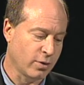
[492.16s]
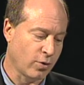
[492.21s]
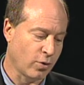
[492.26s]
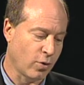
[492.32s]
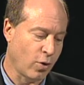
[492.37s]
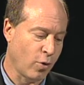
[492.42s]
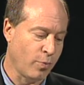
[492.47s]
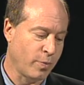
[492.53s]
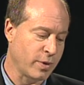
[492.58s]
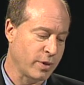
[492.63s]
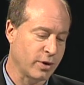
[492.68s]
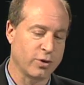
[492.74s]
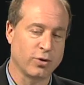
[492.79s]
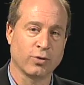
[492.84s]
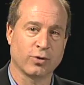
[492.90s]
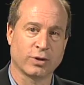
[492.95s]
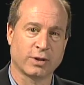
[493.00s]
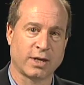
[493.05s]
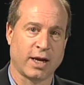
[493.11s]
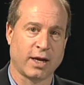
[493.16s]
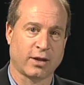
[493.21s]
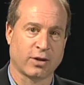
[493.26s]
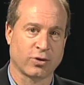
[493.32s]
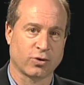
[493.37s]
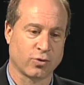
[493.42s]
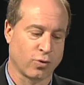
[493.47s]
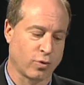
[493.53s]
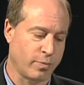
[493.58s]
open the door, take
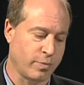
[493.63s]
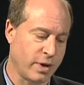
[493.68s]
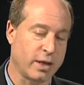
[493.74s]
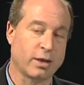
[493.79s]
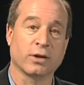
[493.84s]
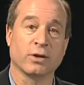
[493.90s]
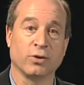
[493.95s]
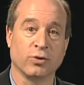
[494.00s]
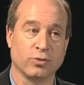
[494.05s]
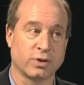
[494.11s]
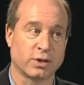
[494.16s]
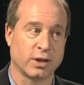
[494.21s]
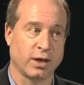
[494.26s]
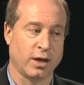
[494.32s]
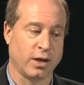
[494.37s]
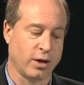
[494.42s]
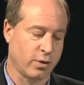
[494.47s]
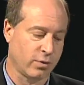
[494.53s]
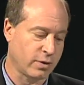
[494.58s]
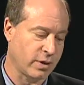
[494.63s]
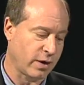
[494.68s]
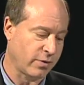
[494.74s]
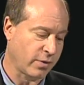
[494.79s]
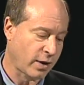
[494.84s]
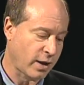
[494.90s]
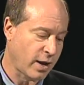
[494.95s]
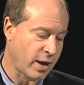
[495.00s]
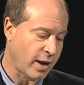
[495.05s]
the tour, meet the new CEO,
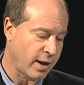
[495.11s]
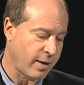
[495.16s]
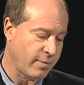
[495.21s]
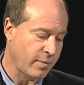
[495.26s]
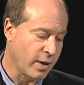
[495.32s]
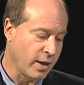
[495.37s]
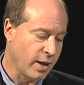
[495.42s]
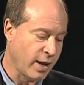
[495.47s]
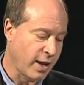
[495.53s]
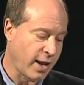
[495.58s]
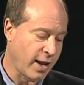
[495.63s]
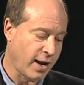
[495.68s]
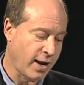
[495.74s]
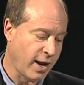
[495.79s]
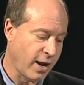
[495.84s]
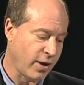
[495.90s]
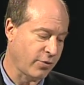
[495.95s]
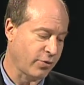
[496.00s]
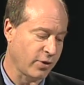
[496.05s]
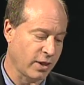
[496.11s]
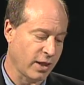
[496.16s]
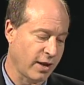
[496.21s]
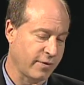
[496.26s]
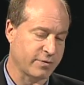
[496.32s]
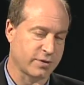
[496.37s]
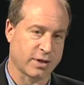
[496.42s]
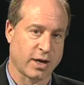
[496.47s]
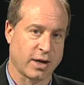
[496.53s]
Derek Heim, and healthy
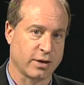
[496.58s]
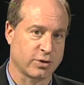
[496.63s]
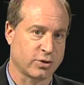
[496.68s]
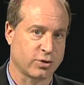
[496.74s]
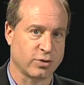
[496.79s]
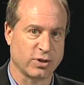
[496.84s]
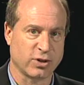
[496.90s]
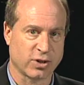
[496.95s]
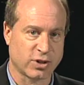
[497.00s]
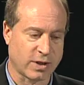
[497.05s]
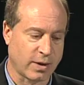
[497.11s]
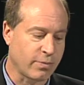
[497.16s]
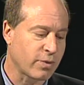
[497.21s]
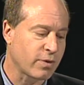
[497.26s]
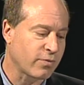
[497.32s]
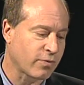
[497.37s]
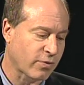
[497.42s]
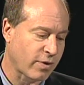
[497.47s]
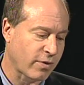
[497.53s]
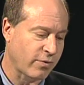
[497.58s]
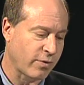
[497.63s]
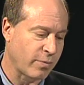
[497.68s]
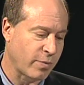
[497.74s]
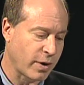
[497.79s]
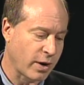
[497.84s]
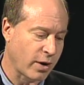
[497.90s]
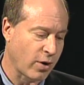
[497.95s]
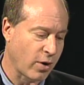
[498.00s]
lifestyle. So there's something for
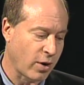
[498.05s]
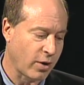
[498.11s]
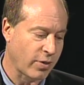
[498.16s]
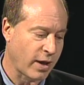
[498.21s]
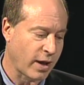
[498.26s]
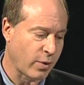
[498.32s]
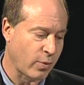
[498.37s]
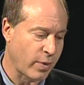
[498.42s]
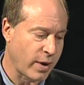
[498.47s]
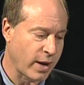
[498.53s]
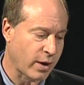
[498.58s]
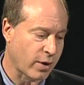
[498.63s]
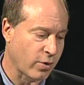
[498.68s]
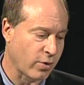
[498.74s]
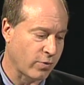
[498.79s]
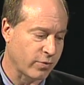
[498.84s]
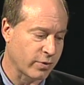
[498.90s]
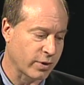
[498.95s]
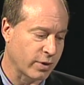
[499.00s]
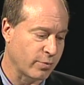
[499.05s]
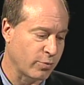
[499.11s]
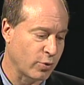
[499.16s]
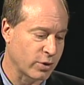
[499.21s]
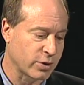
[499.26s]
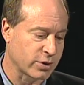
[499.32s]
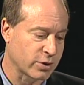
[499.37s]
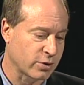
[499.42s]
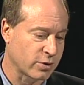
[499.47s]
everybody all that week over at the
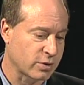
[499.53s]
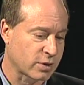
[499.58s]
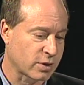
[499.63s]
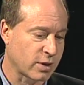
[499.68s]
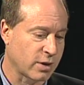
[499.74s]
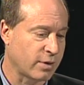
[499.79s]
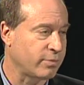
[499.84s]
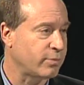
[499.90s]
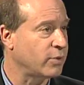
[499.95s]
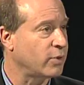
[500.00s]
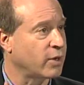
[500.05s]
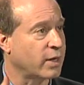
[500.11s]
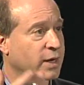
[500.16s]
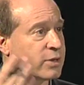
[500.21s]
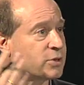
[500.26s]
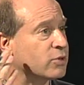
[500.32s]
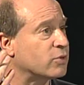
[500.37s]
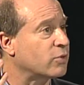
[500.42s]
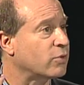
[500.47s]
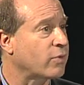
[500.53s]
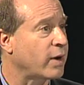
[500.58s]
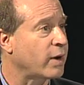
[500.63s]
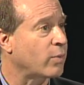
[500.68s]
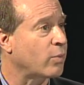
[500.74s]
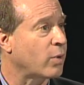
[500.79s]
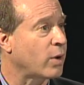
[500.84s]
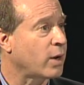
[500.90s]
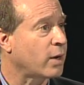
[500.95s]
Boys and Girls Club. You guys do
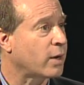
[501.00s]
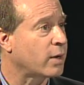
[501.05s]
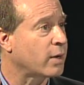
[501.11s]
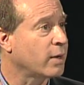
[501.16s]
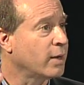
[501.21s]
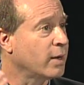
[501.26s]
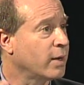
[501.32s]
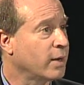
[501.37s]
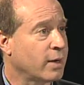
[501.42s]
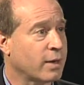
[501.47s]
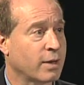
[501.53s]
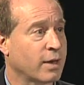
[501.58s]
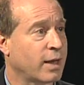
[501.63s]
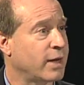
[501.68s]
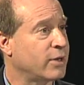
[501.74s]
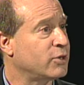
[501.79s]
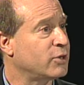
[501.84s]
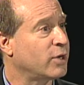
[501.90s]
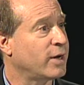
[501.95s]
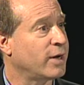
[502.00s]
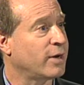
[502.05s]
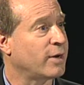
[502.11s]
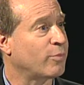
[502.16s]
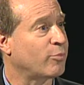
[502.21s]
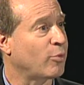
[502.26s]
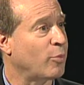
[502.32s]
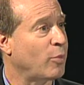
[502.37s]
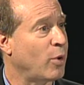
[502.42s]
great work. You. Glad you're here
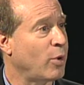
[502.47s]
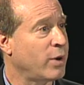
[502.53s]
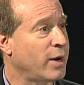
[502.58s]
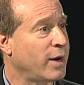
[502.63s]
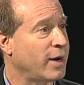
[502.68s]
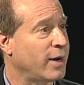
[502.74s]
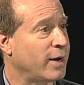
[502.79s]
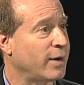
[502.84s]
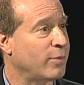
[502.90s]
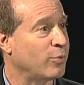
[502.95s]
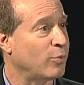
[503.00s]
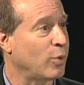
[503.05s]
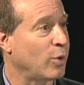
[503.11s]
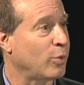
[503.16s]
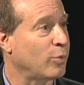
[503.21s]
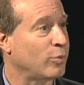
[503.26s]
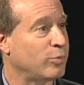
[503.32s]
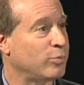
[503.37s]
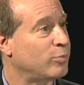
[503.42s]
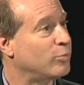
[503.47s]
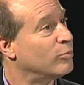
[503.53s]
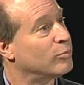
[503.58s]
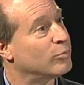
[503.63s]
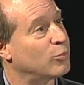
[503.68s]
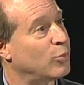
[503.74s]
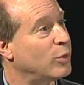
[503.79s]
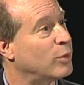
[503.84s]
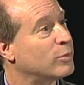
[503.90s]
to promote it, and we'll
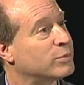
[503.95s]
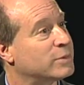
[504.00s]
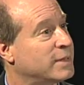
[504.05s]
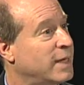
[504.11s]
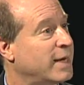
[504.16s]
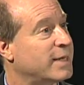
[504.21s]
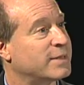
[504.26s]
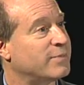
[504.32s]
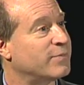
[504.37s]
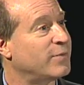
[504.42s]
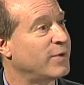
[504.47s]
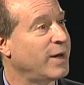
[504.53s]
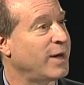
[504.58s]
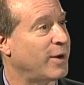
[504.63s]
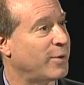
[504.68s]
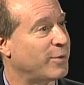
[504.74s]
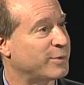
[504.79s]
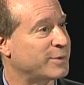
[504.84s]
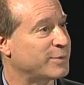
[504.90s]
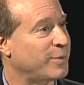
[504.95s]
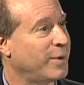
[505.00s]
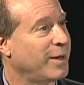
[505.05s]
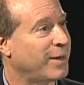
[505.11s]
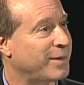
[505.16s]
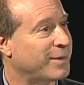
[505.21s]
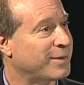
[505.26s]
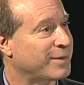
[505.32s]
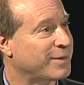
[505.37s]
we'll take some video as
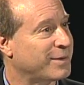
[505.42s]
well. Thanks